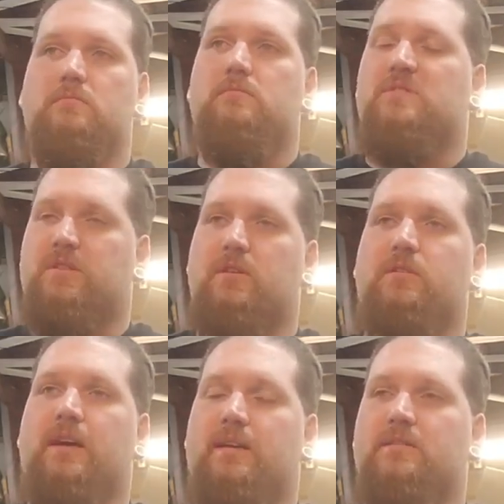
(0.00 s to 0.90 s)
still,
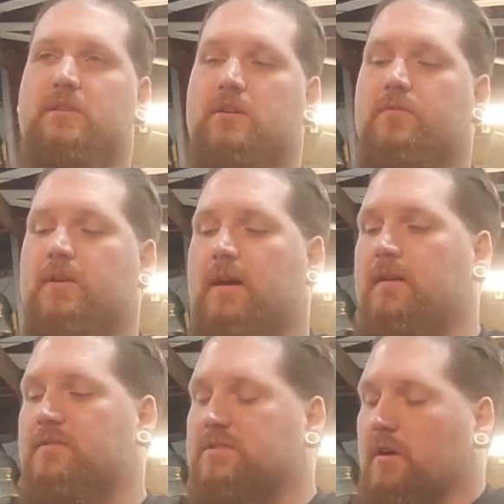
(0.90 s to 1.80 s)
that is good for kind
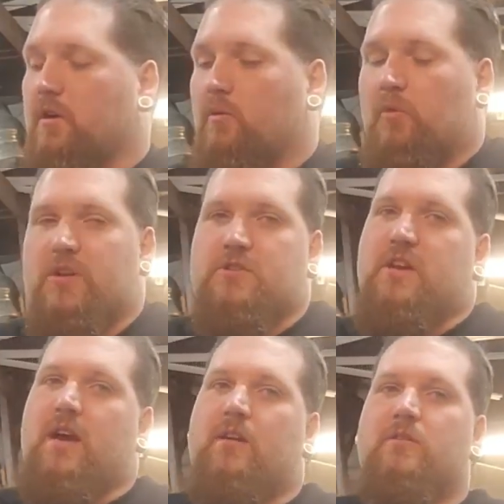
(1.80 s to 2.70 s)
of just a home run
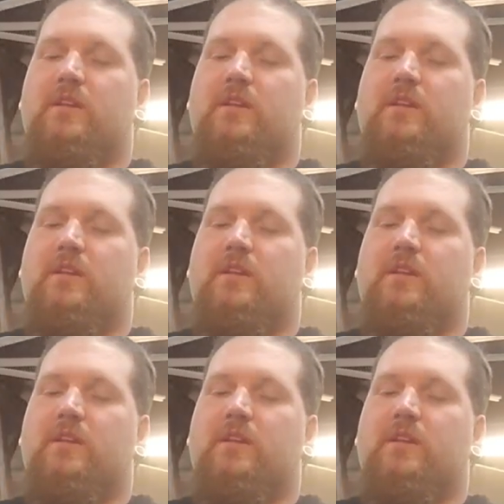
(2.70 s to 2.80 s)
channel